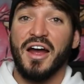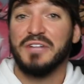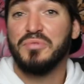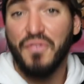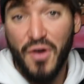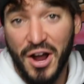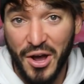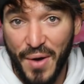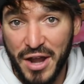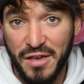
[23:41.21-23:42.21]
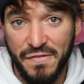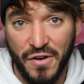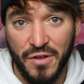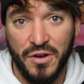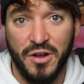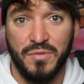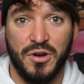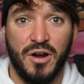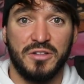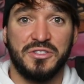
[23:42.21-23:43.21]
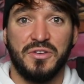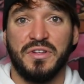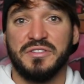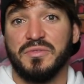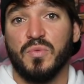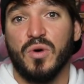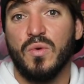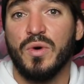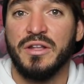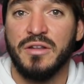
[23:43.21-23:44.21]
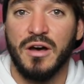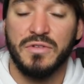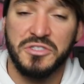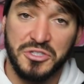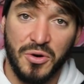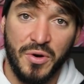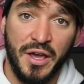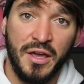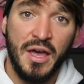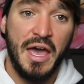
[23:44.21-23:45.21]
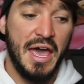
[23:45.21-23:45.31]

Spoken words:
Alright guys, before I go any further in regards to this whirlwind of a story,